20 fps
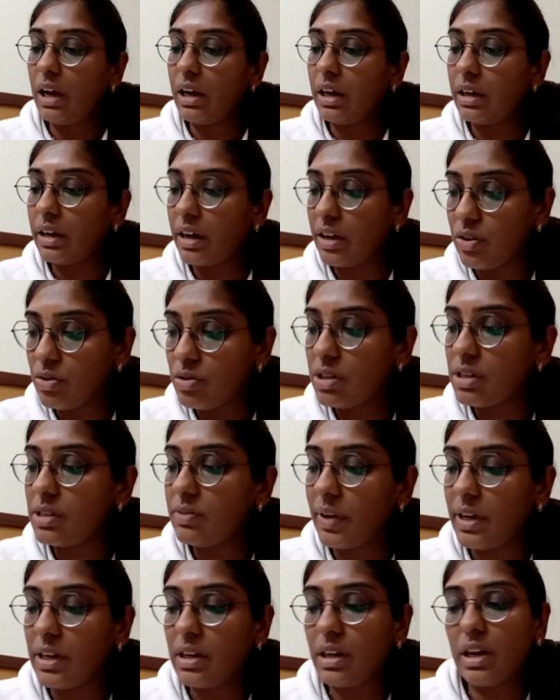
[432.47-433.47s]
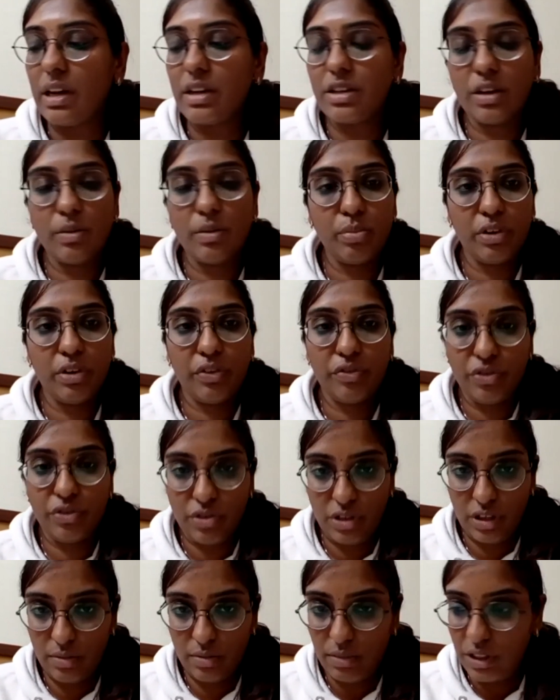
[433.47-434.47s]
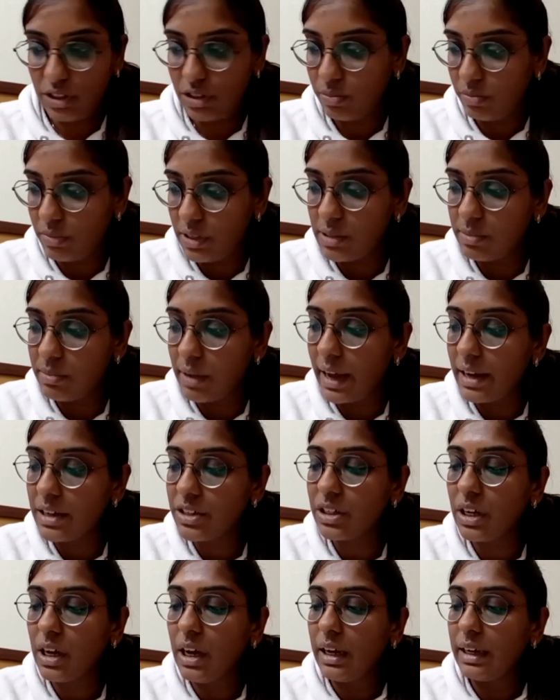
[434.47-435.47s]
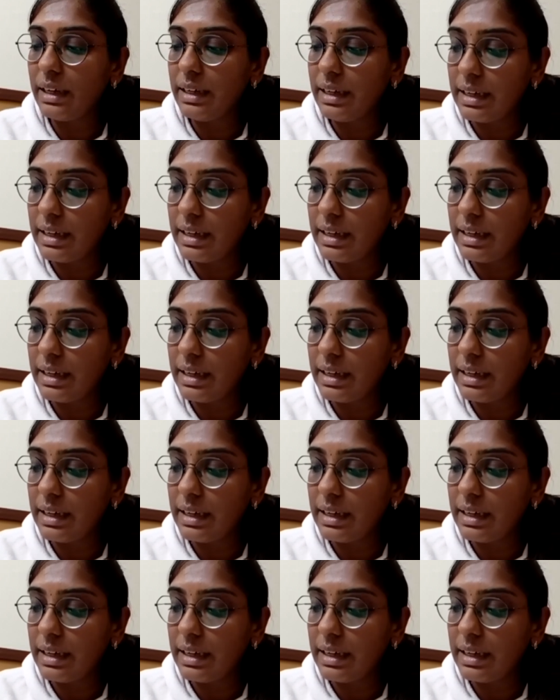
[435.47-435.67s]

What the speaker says: reduces ventilation perfusion mismatch,